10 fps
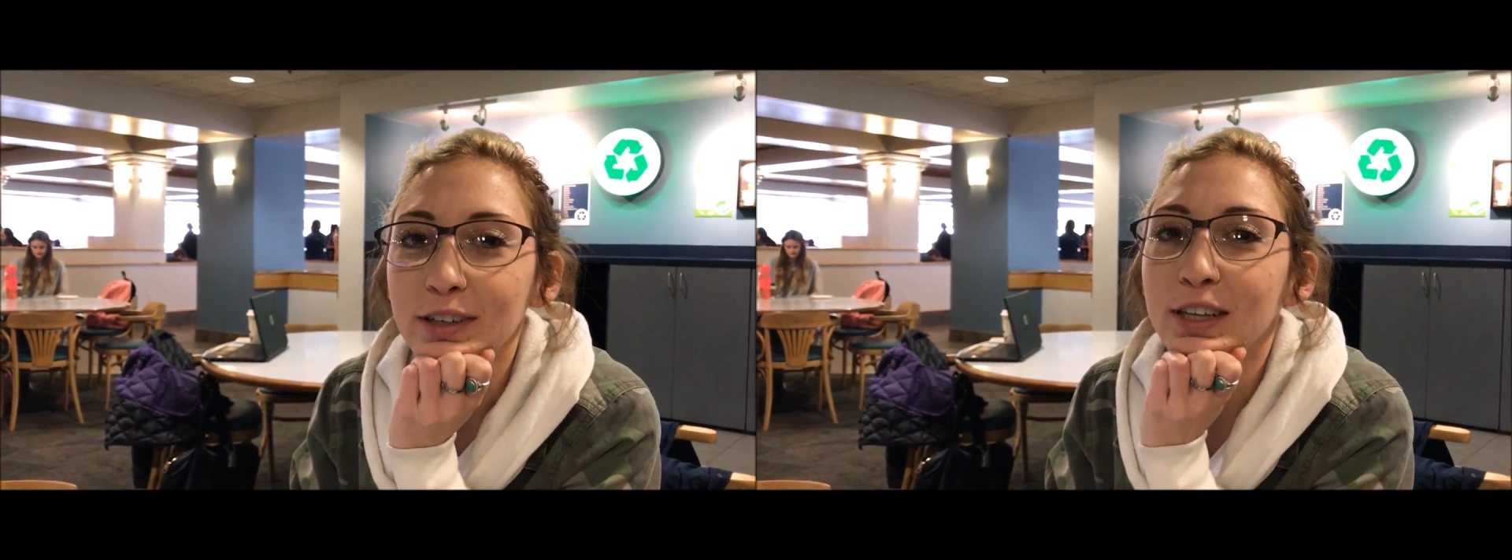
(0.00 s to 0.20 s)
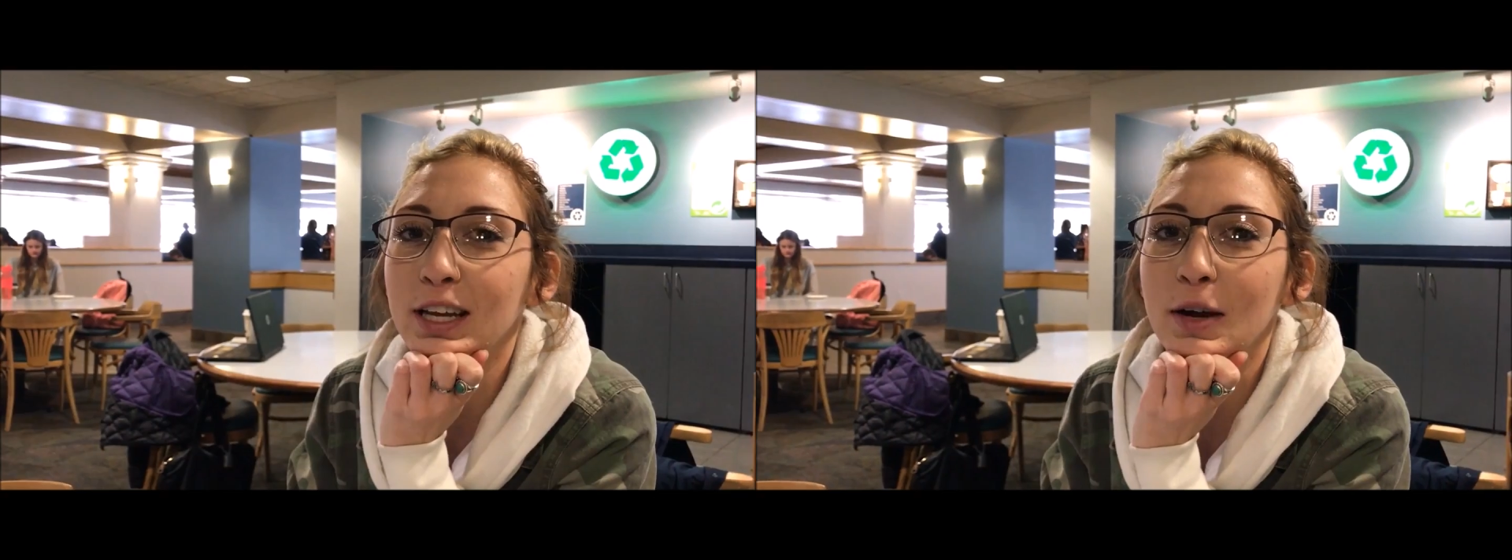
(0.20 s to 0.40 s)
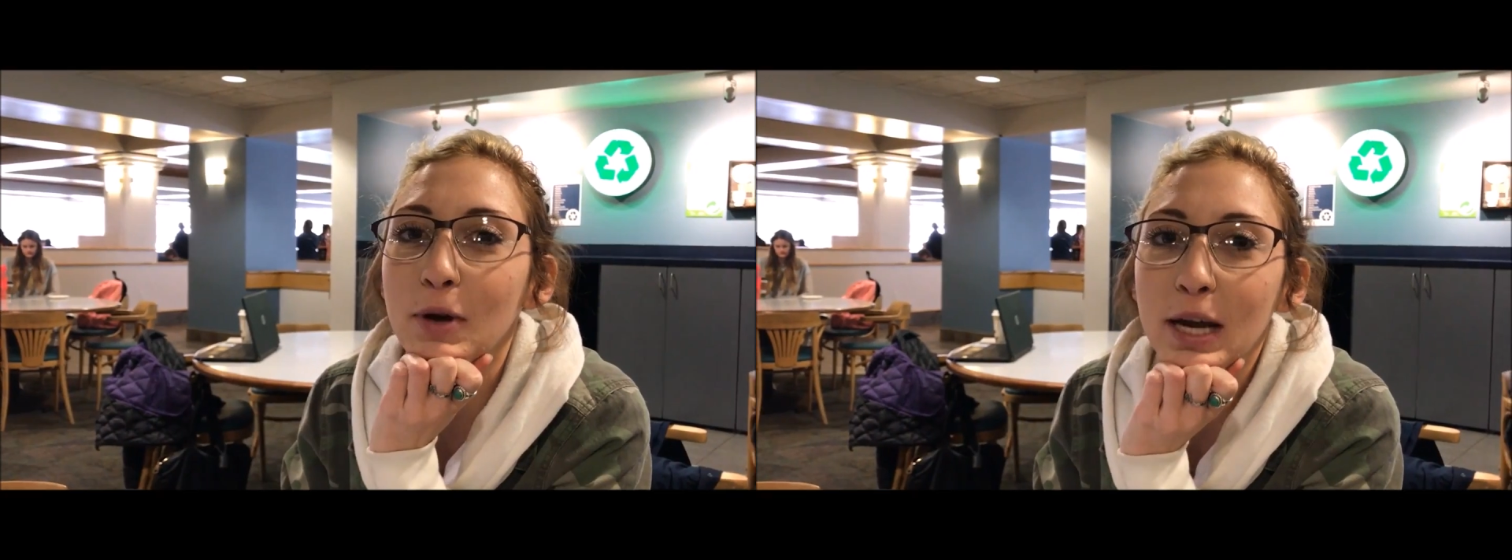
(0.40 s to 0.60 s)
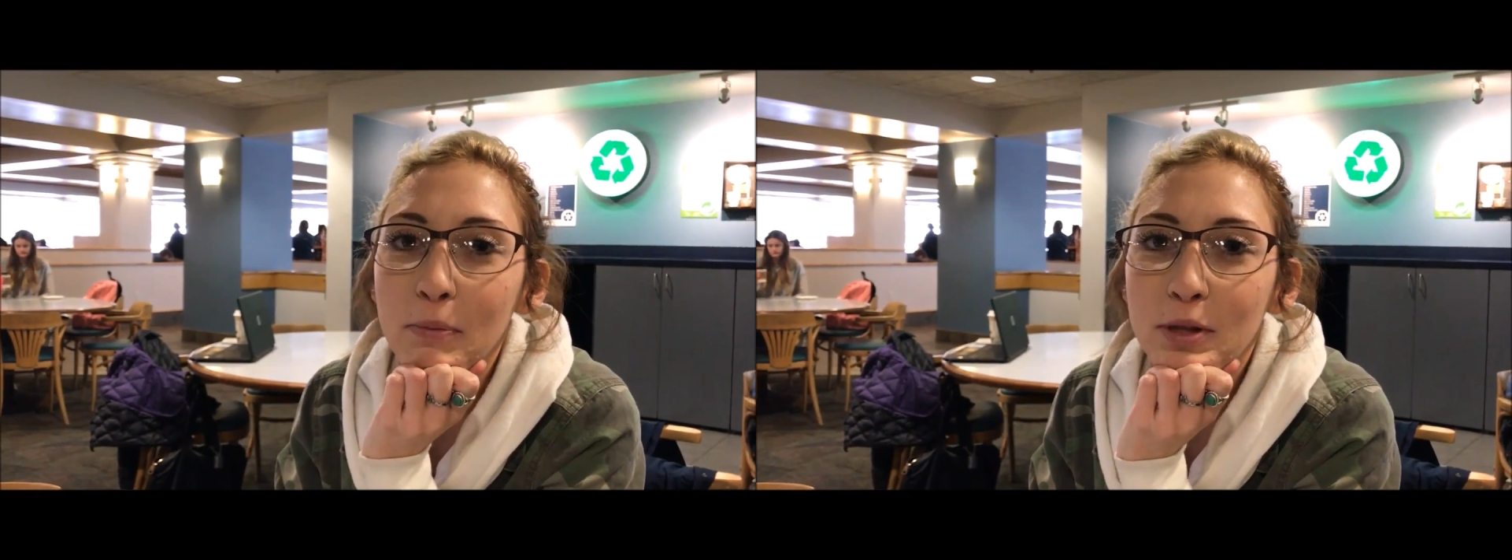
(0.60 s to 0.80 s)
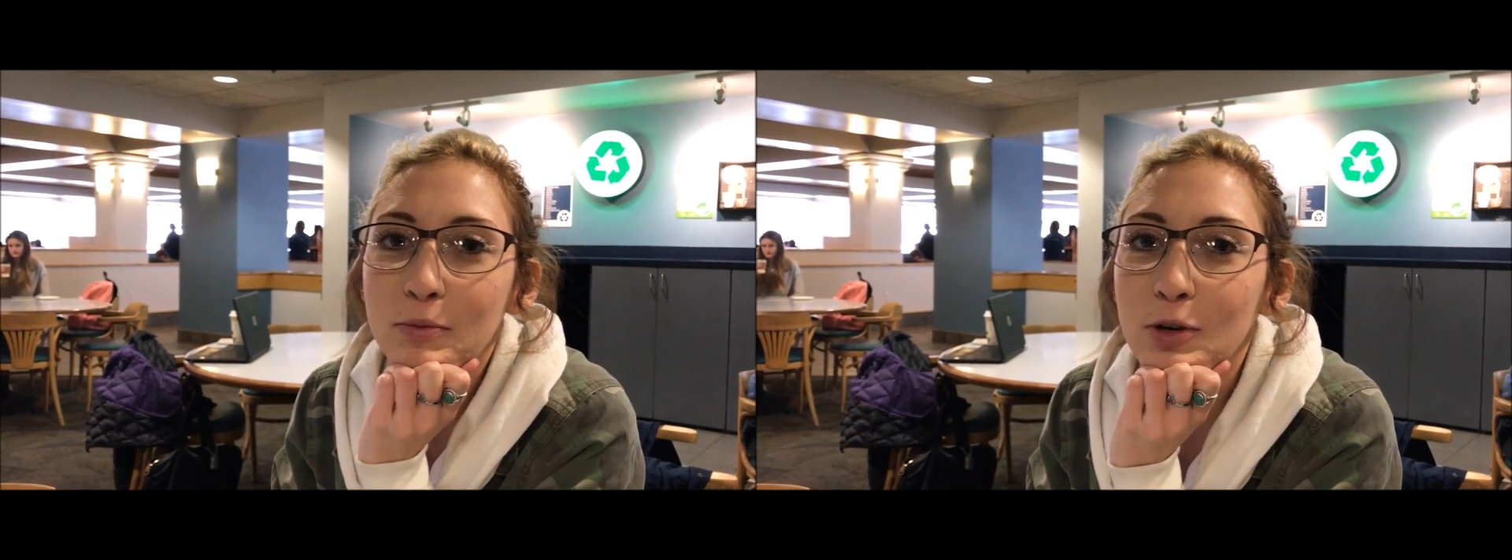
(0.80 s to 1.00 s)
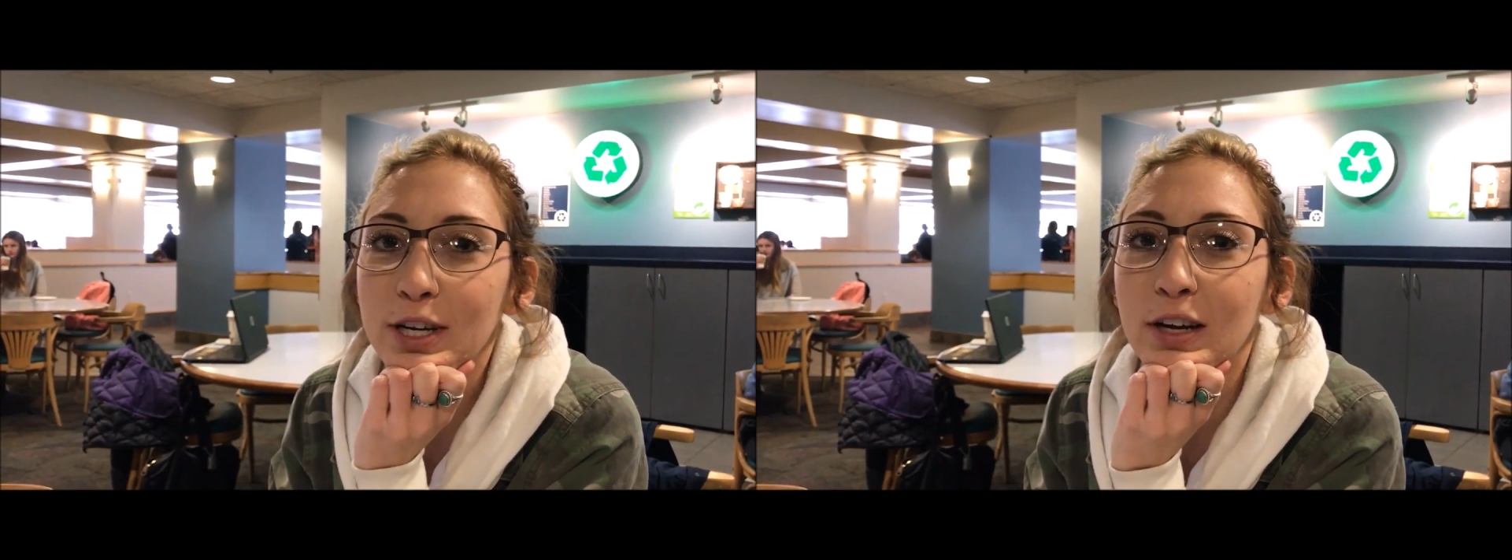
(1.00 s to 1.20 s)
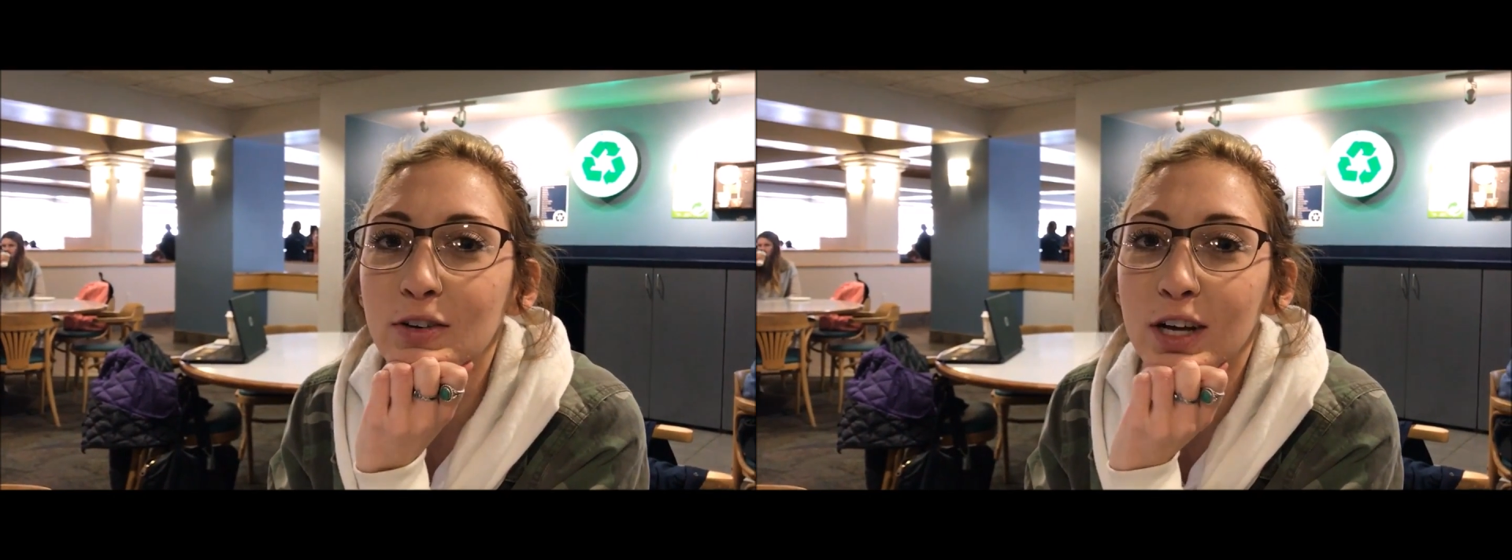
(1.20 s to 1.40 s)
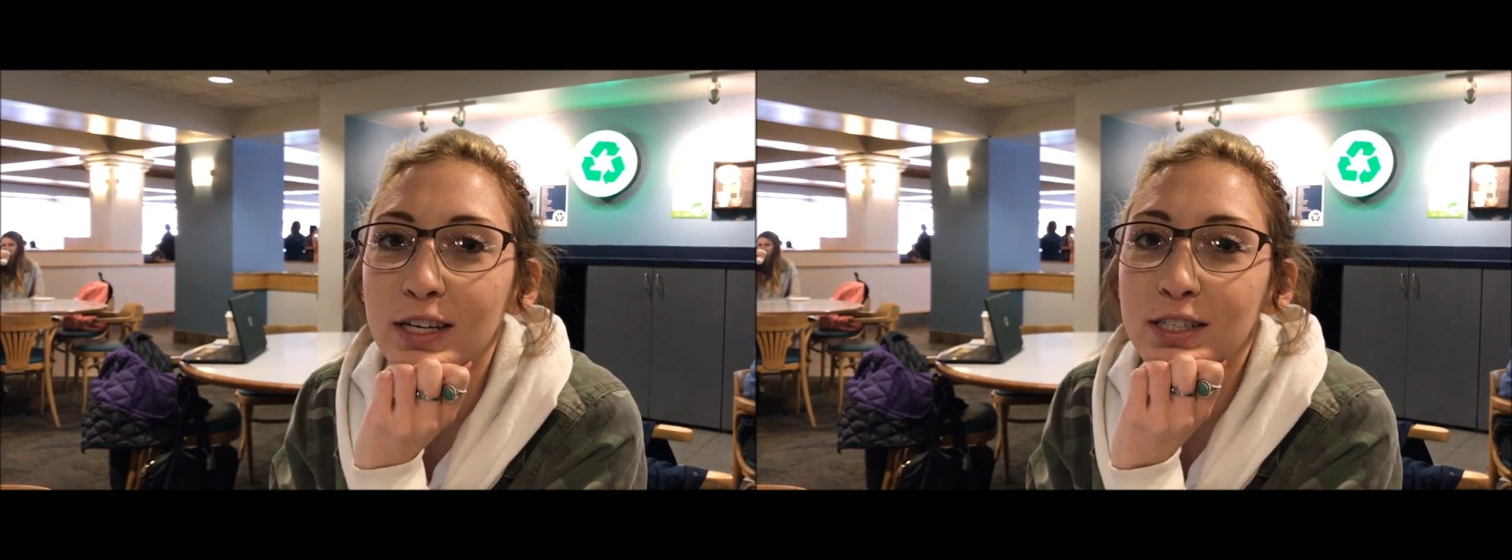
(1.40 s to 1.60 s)
and then I wake up in the morning
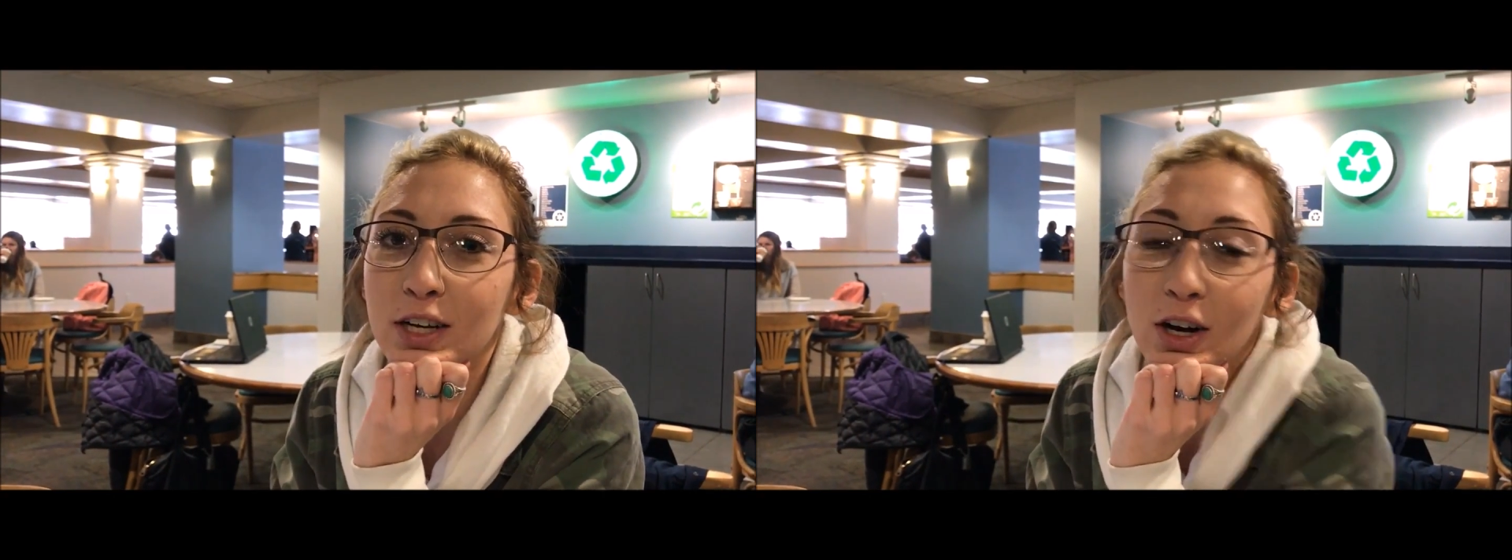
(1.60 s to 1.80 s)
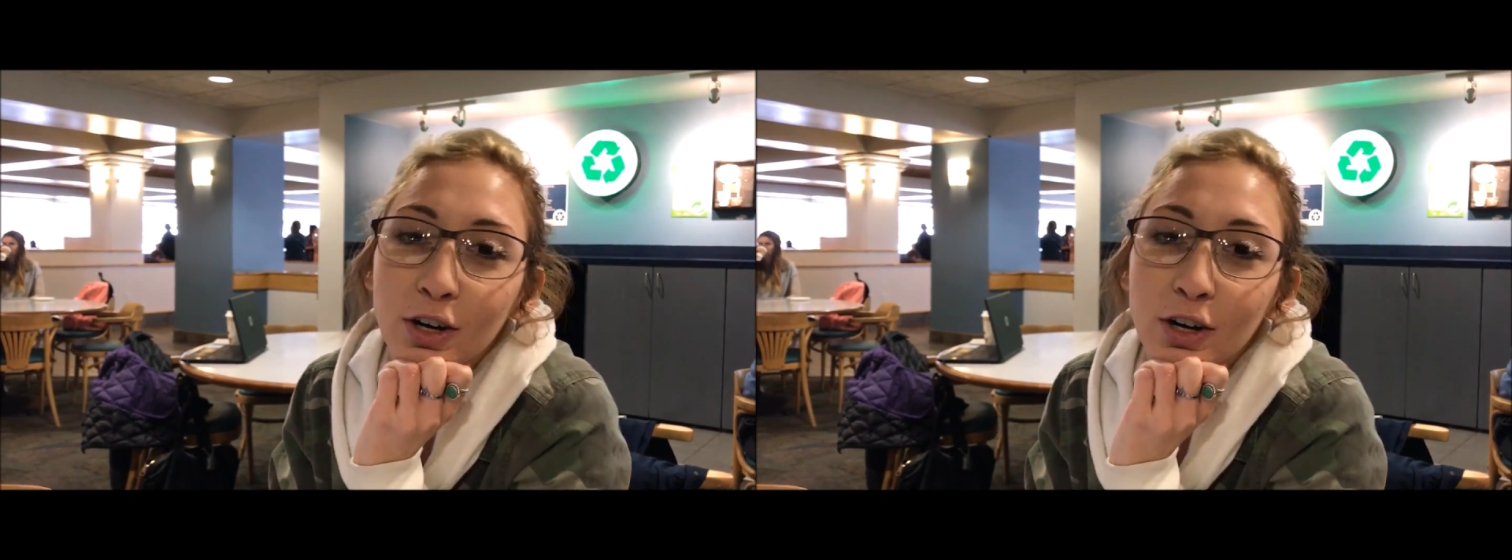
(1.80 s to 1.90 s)
and realize there